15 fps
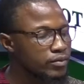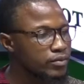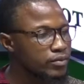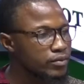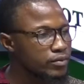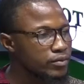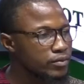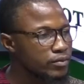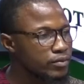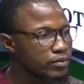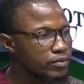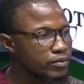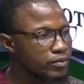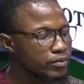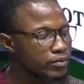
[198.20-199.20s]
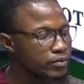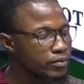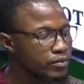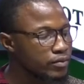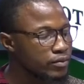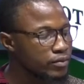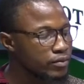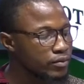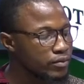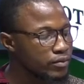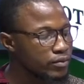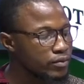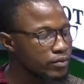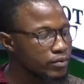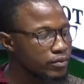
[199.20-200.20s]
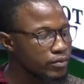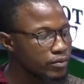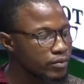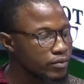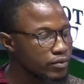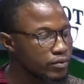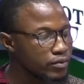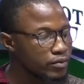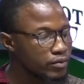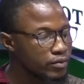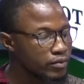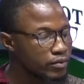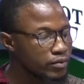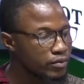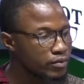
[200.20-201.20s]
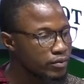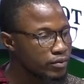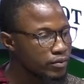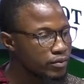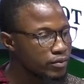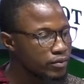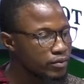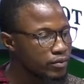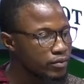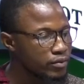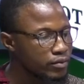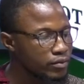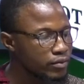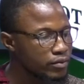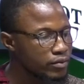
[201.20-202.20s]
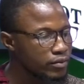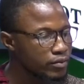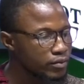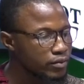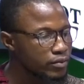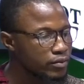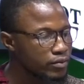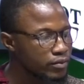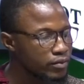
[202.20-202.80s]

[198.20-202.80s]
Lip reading: (silent)